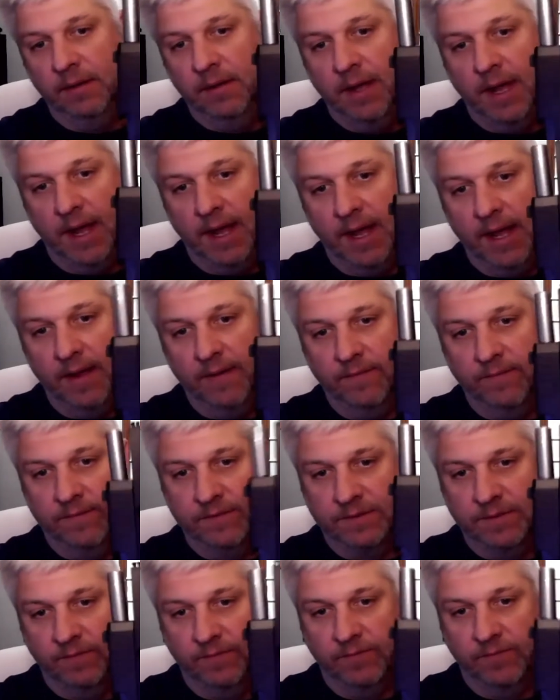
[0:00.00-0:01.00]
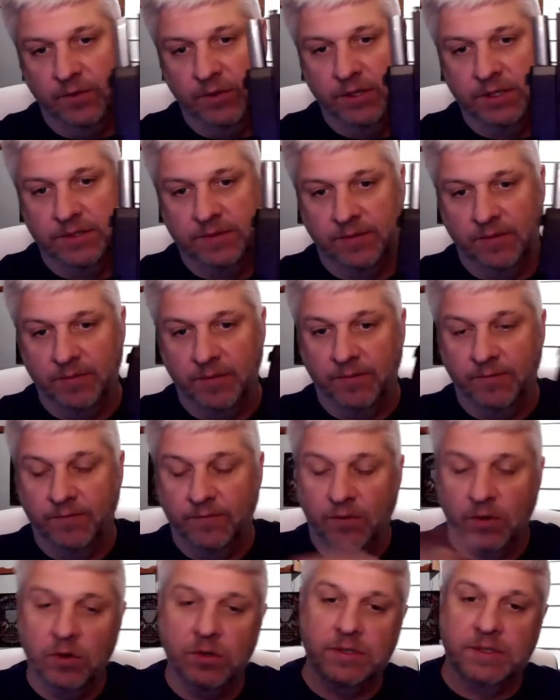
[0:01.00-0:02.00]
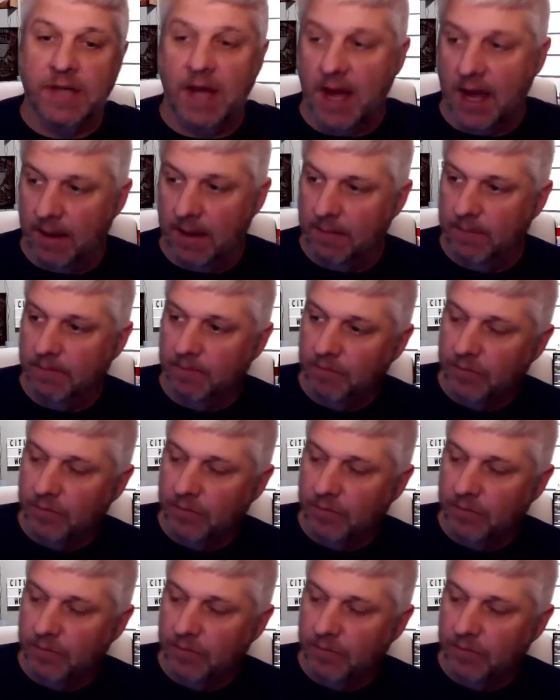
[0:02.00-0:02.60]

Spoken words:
I have some footage from the first time